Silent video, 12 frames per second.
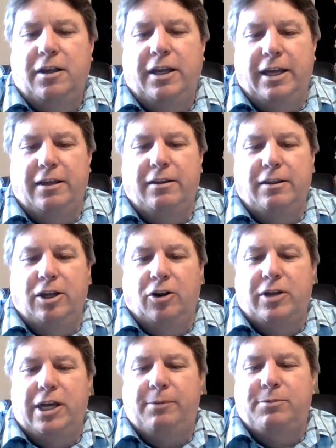he,
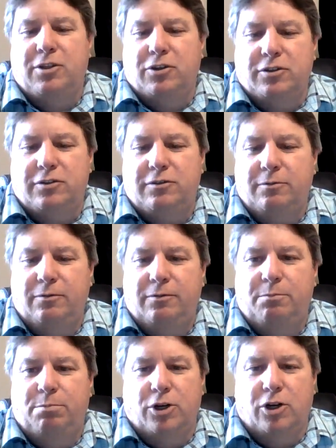keeps those
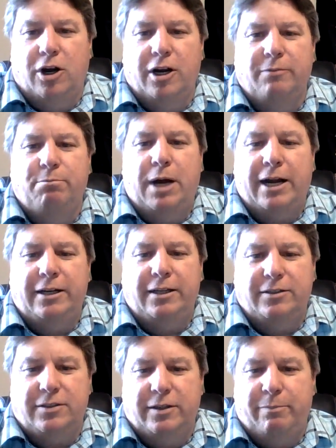Bernard
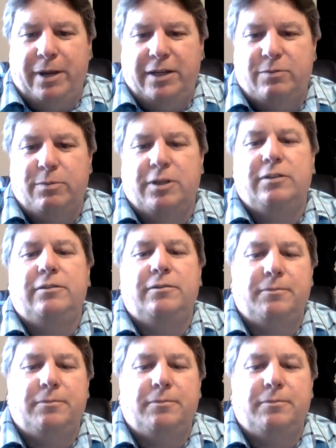bodies in the basement.